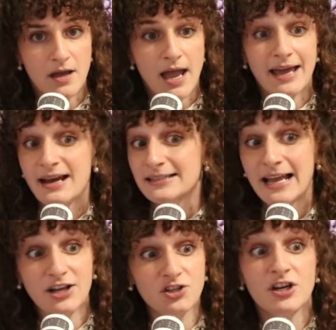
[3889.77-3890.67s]
And as
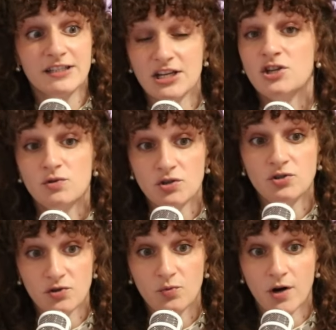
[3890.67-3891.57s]
I continue to
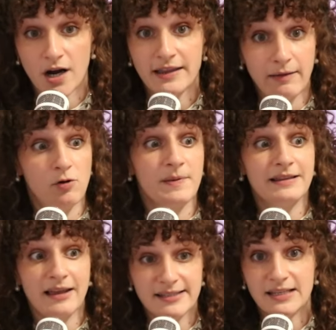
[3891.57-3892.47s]
do the work, they will be
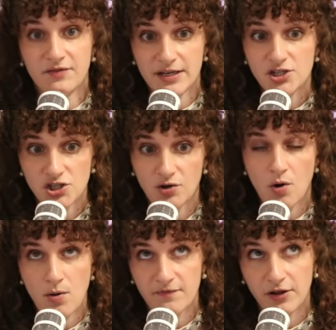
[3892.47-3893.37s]
less of an issue,
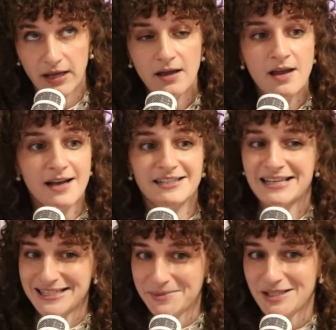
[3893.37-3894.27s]
hopefully, because
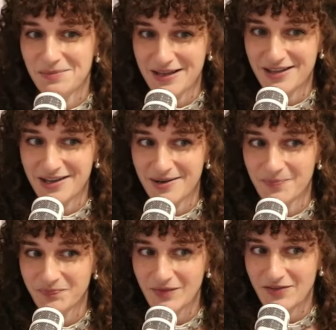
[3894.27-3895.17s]
that seems to be
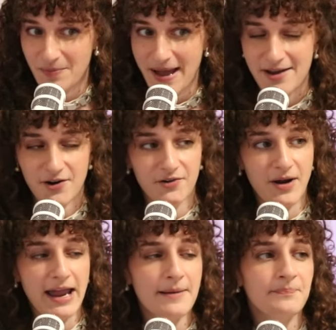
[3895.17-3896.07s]
the, the pattern,
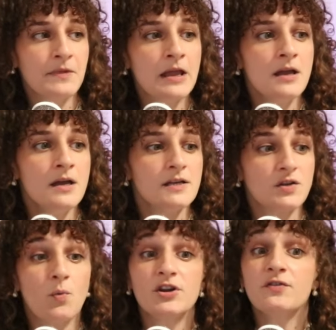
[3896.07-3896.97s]
right?
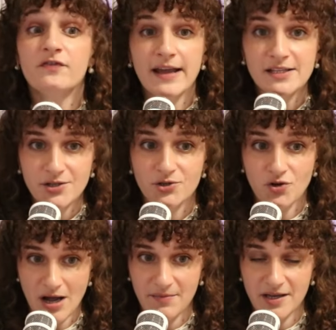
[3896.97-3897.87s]
So when you face your
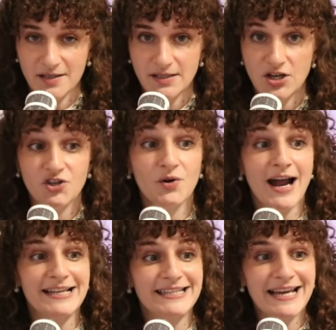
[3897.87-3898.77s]
traumas, you're
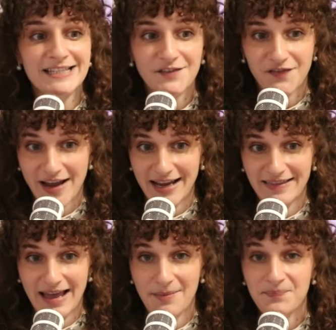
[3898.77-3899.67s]
identifying
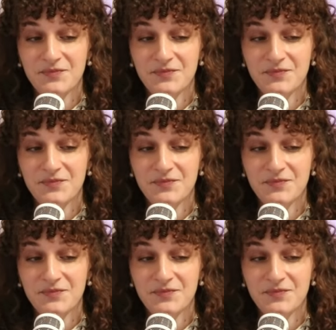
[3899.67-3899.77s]
them,